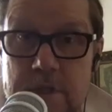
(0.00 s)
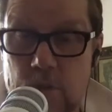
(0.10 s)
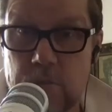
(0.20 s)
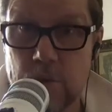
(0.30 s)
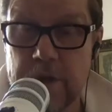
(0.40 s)

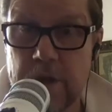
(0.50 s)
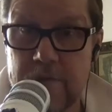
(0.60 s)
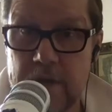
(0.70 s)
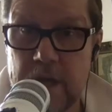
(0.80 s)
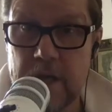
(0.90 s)
Still
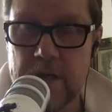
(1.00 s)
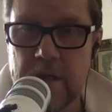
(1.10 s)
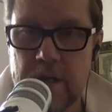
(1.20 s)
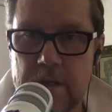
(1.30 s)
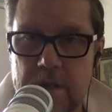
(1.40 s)
brawling over that.
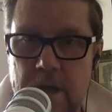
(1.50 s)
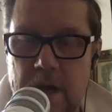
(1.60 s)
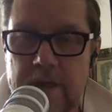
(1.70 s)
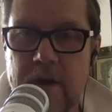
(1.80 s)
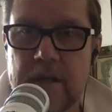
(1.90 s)
100 years,
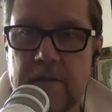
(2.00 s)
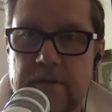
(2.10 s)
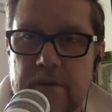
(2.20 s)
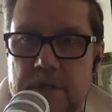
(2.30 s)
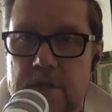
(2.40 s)
100 years. Are there later.
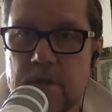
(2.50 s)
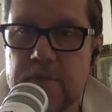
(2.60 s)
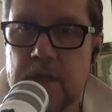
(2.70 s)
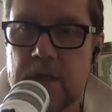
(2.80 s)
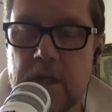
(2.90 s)
active
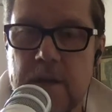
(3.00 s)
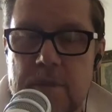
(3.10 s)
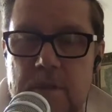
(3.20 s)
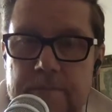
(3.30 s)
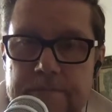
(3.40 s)
versions of it in
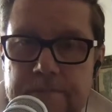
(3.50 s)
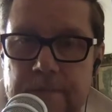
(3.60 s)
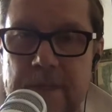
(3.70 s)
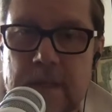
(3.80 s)
labs?